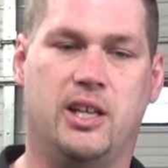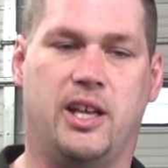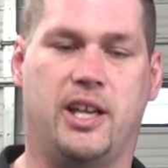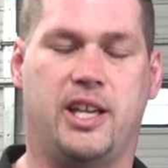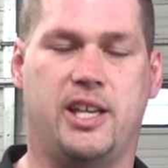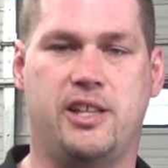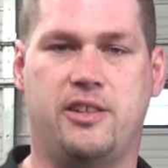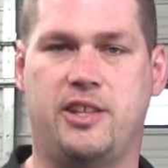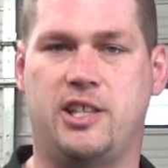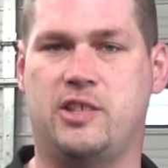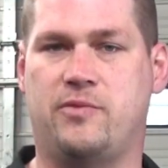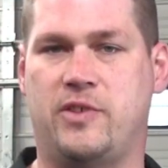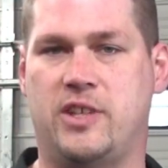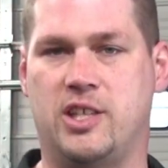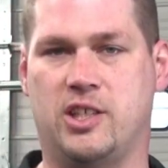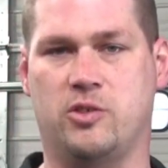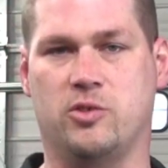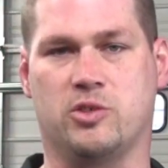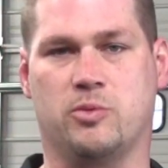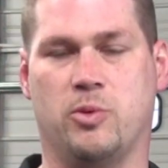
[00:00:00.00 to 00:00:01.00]
And these
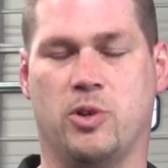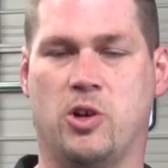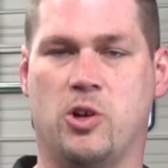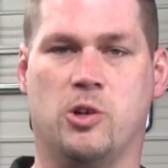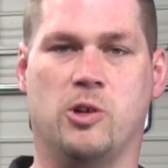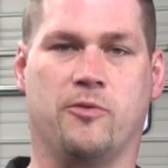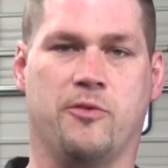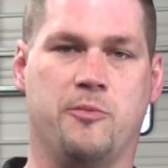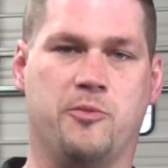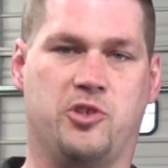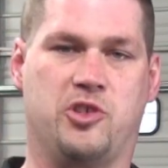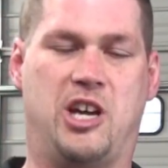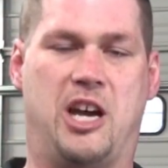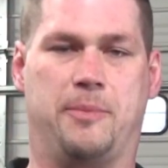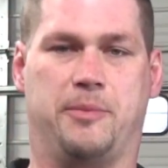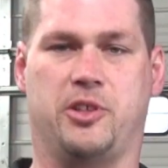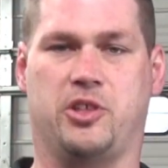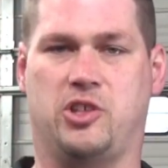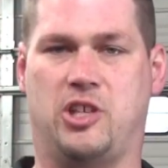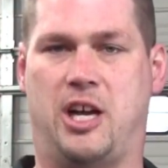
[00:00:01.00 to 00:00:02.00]
vehicles will go from
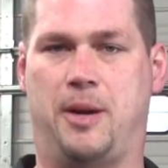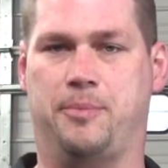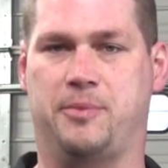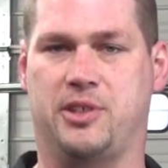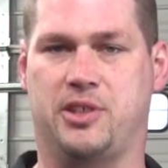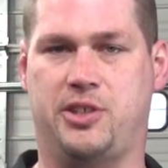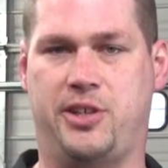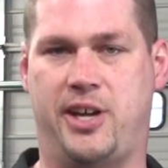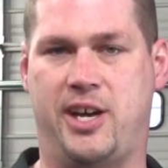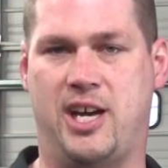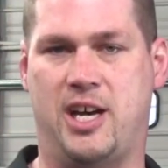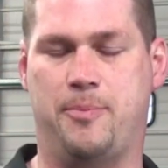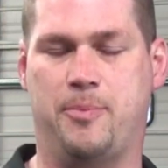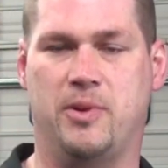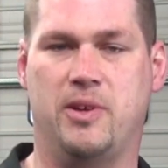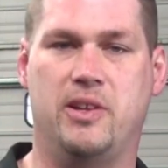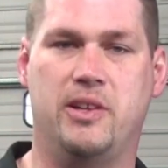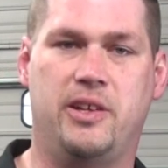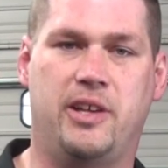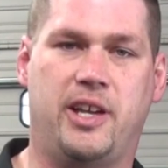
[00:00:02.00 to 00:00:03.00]
shop to shop to
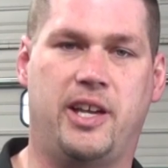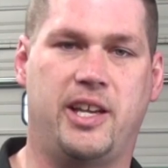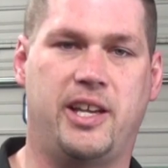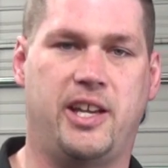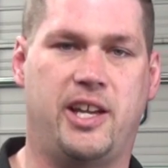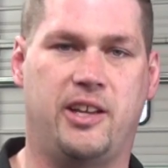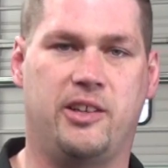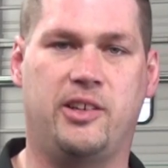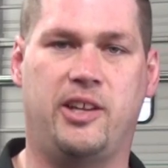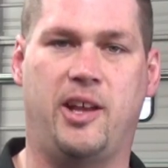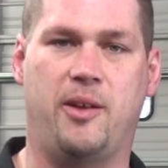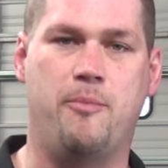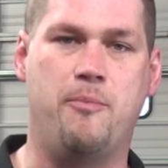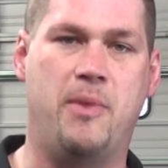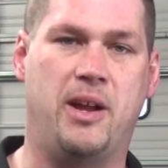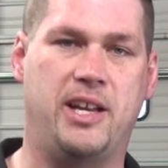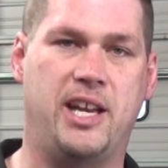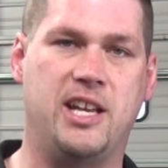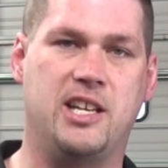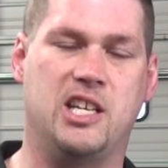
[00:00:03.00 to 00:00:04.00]
shop and get
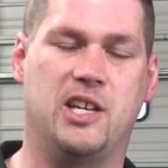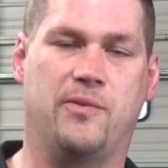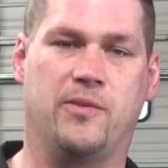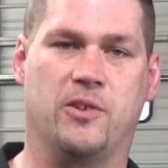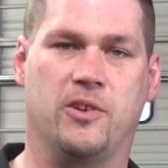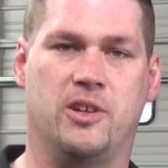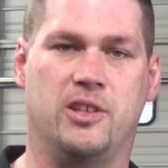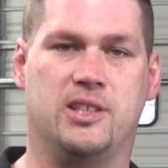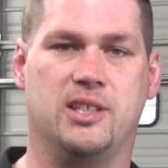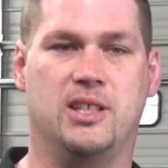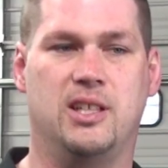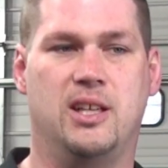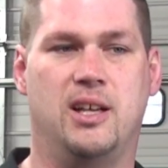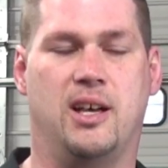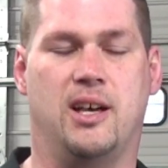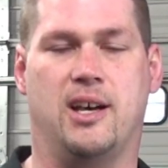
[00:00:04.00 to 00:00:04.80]
many different